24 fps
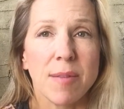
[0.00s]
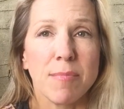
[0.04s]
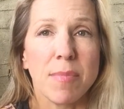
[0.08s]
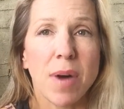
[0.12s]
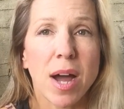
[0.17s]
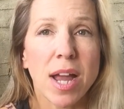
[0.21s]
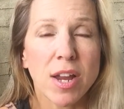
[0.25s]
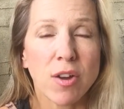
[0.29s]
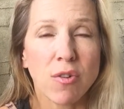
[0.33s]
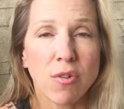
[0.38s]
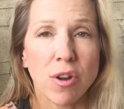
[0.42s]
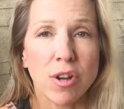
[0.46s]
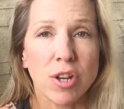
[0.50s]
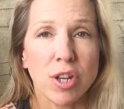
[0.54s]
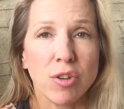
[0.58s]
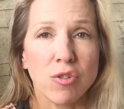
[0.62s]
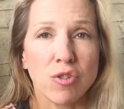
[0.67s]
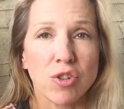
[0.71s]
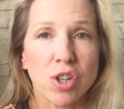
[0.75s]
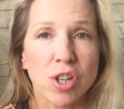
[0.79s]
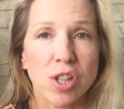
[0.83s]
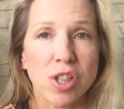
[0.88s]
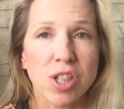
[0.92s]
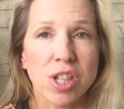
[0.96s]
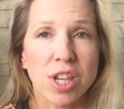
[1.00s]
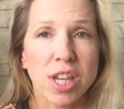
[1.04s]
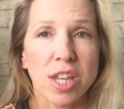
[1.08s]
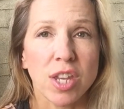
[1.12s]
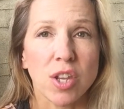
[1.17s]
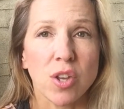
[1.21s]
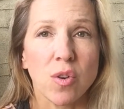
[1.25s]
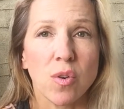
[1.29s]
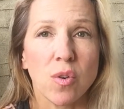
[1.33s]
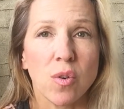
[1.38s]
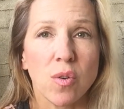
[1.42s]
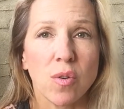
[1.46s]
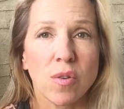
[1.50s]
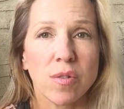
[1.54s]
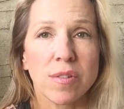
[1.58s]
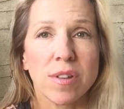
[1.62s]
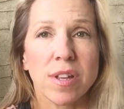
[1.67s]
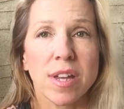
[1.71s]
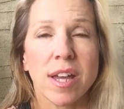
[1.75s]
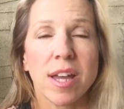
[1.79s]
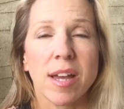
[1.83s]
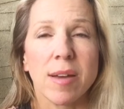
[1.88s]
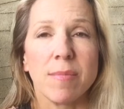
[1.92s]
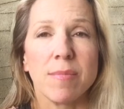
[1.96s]
micronutrients in your
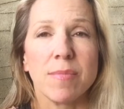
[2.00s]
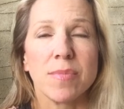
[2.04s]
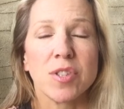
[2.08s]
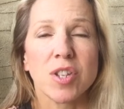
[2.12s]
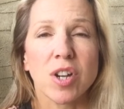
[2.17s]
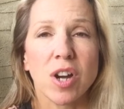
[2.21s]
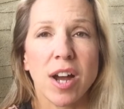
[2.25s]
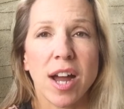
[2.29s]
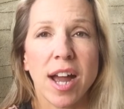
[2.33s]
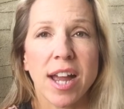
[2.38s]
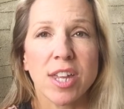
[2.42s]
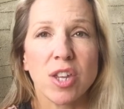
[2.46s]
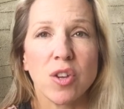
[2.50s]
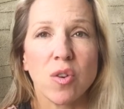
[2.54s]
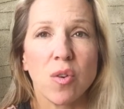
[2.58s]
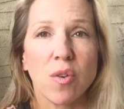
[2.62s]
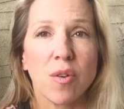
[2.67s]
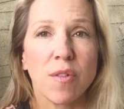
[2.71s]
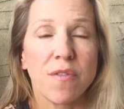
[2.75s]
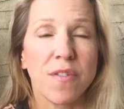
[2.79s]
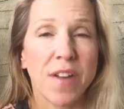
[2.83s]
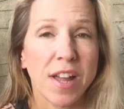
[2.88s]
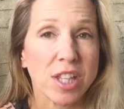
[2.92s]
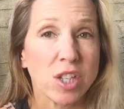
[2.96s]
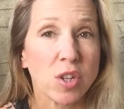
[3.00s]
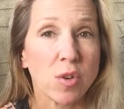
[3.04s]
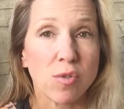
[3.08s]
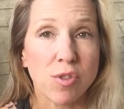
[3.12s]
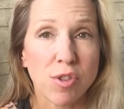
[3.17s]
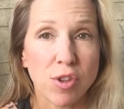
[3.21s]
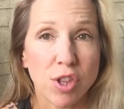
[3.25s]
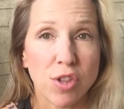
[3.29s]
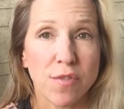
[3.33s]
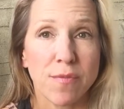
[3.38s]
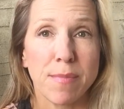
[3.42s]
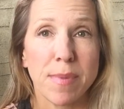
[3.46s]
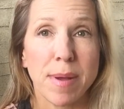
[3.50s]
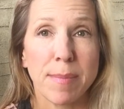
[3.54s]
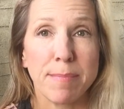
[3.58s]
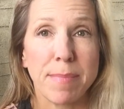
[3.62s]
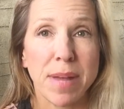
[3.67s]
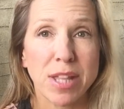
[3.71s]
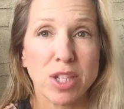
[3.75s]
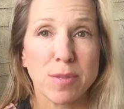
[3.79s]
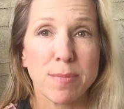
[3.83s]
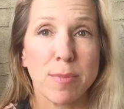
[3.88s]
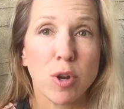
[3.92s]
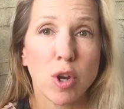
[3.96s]
diet, you're affecting all sorts of
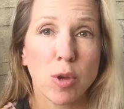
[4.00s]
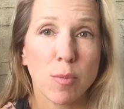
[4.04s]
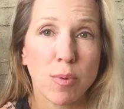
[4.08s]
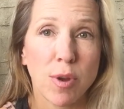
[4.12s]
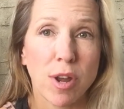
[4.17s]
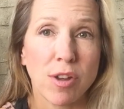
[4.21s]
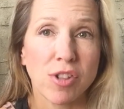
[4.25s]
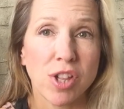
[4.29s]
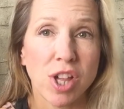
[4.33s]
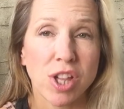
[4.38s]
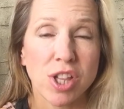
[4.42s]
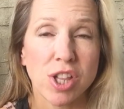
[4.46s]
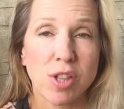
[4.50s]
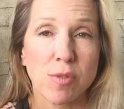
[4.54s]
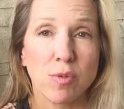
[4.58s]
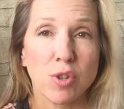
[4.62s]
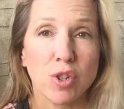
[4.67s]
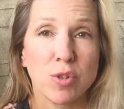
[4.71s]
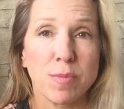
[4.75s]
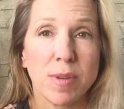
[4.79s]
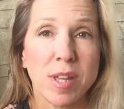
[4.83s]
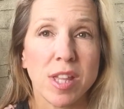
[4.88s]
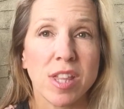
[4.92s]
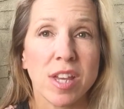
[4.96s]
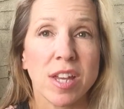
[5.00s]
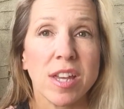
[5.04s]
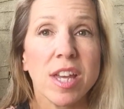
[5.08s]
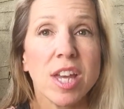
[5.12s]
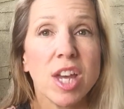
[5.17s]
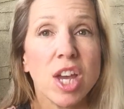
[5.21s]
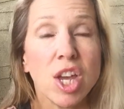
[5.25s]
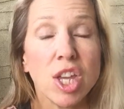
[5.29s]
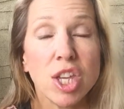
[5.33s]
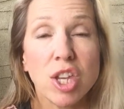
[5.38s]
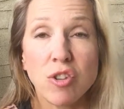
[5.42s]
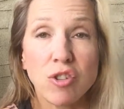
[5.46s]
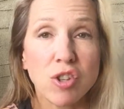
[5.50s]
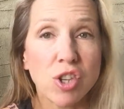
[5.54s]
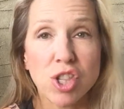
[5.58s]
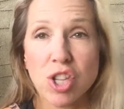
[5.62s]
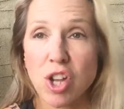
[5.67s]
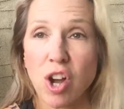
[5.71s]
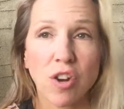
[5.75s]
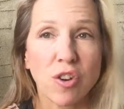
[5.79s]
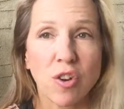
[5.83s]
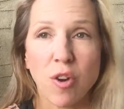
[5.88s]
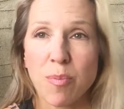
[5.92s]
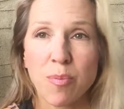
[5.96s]
metabolic processes, which mean that you
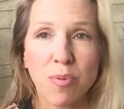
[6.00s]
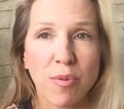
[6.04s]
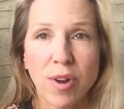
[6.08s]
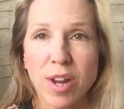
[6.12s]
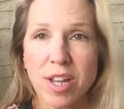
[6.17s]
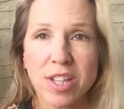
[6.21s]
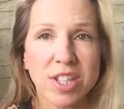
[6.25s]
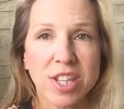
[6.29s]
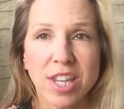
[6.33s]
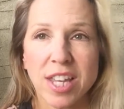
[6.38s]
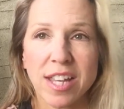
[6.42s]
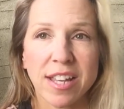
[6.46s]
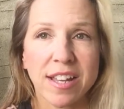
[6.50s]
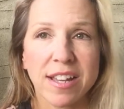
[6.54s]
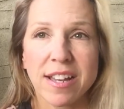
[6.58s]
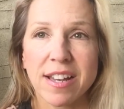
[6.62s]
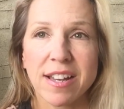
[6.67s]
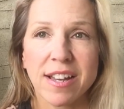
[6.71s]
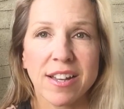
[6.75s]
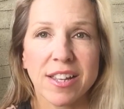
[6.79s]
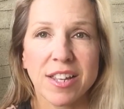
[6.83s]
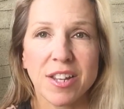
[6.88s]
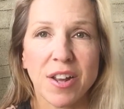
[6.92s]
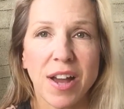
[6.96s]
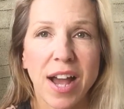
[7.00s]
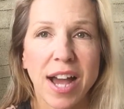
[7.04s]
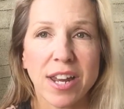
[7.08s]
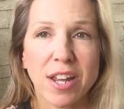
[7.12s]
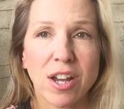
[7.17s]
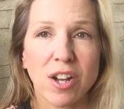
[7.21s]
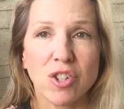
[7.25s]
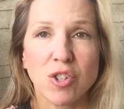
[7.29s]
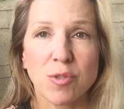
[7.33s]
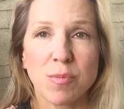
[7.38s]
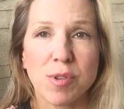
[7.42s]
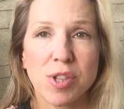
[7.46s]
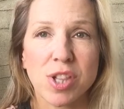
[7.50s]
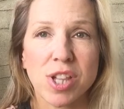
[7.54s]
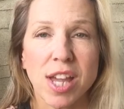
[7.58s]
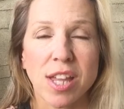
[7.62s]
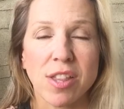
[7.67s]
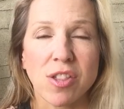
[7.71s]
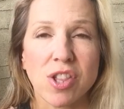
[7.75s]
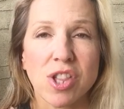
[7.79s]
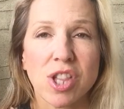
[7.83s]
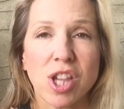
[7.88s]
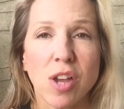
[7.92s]
just aren't operating at 100%.